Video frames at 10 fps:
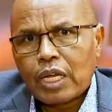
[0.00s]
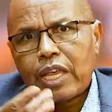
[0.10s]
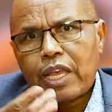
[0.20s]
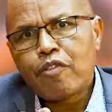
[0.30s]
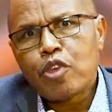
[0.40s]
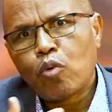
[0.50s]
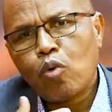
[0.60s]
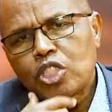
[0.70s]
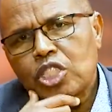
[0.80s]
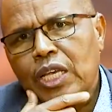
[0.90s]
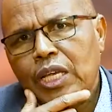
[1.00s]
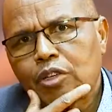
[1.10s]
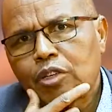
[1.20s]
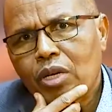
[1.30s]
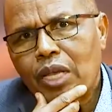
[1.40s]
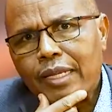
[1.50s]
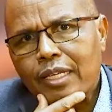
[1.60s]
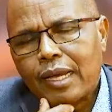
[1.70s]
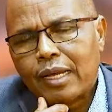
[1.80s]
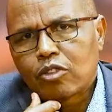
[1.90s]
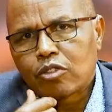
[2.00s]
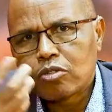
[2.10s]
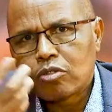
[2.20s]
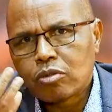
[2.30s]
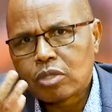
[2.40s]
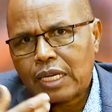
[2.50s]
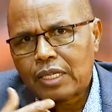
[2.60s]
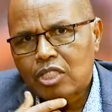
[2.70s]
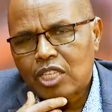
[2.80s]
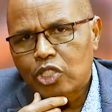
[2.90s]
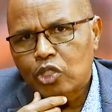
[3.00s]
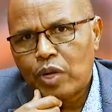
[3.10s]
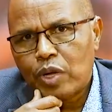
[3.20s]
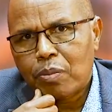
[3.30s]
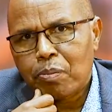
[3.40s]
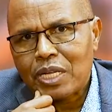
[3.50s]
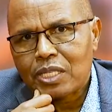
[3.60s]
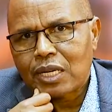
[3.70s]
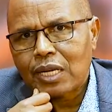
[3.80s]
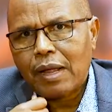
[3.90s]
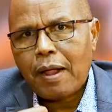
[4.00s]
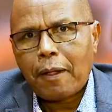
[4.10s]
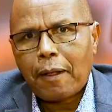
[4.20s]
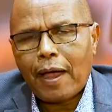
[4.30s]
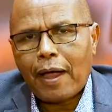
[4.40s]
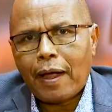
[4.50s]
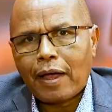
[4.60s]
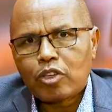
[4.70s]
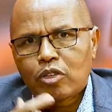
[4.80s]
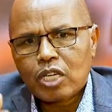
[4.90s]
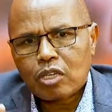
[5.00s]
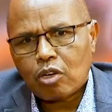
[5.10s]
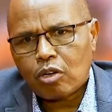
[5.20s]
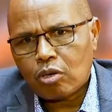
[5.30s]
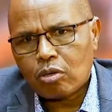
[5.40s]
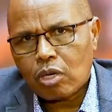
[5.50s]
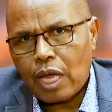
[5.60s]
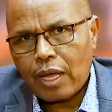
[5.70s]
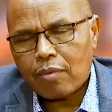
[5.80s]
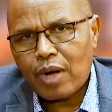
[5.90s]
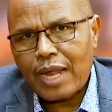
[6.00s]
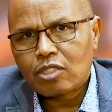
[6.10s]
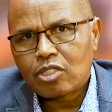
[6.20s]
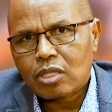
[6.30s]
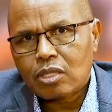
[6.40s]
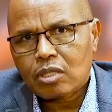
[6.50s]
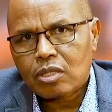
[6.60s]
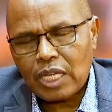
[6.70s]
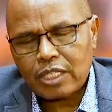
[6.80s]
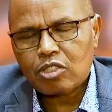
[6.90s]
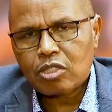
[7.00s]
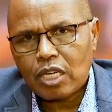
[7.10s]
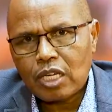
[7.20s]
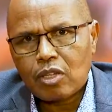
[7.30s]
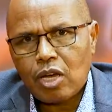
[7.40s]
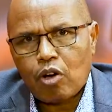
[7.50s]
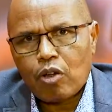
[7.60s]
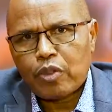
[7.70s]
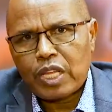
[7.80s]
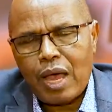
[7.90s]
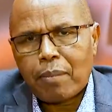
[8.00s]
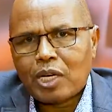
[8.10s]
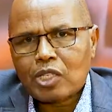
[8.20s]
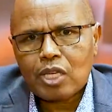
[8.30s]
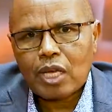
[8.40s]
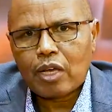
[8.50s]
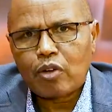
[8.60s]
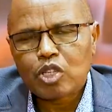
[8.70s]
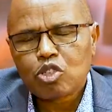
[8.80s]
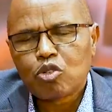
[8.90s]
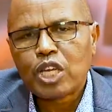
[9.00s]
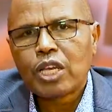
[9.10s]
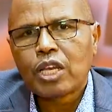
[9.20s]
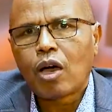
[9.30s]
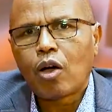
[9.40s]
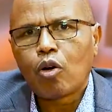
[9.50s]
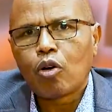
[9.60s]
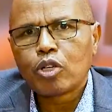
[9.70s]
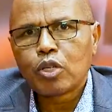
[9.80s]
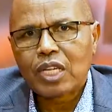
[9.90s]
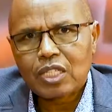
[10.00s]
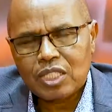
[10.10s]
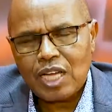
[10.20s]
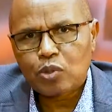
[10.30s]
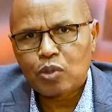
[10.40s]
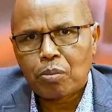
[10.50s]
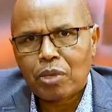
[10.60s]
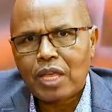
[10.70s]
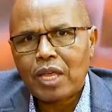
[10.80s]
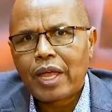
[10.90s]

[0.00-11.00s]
if you're watching and you like to get in touch with Peter, you can write text in on the numbers on the screen, or you get in touch with me,